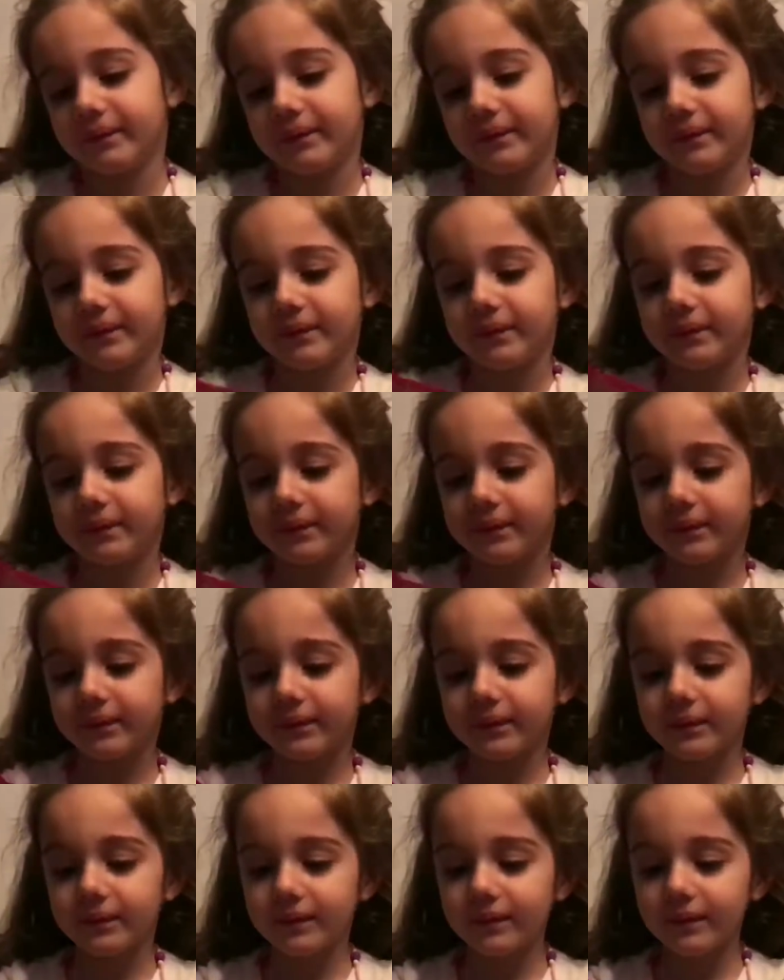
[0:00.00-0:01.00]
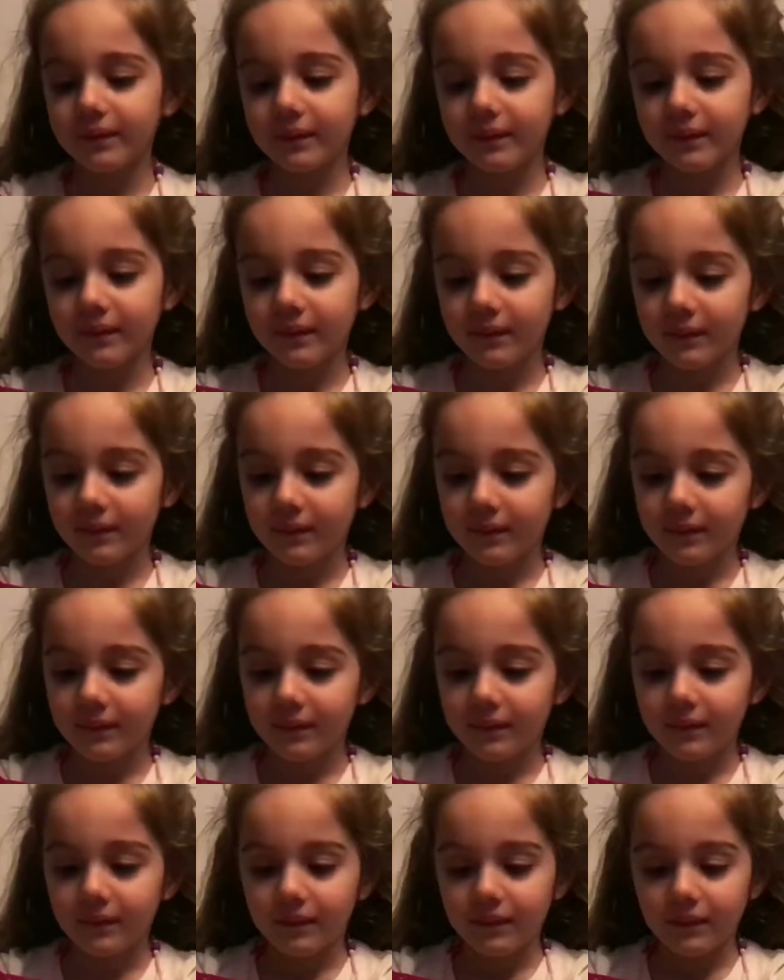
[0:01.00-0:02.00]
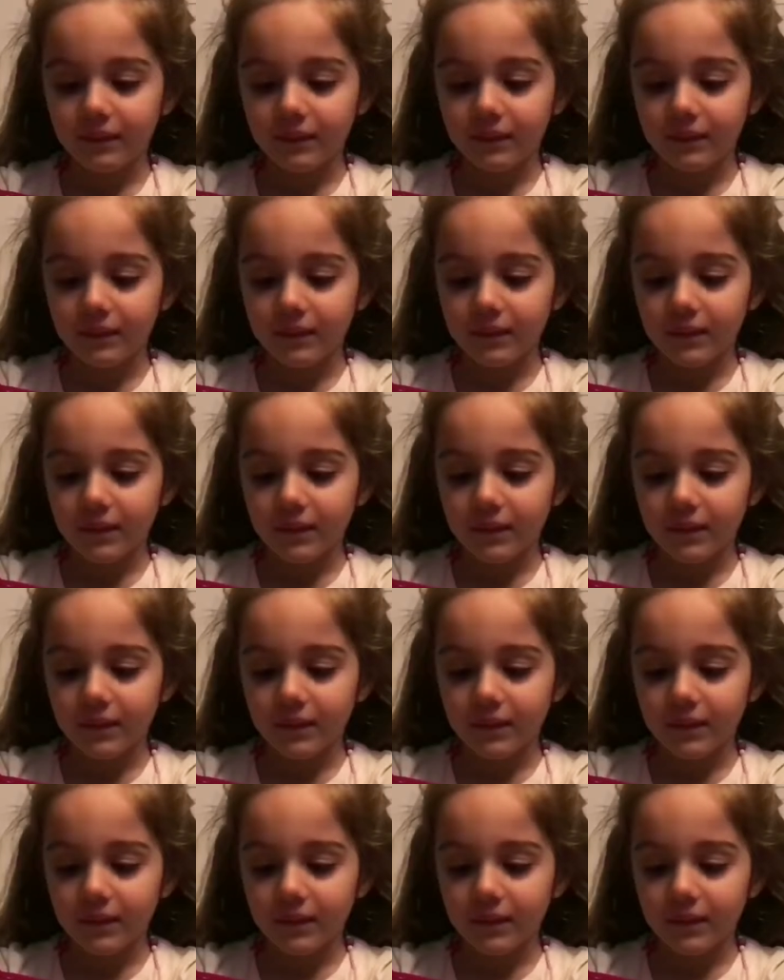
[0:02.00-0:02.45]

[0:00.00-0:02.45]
Nothing is said.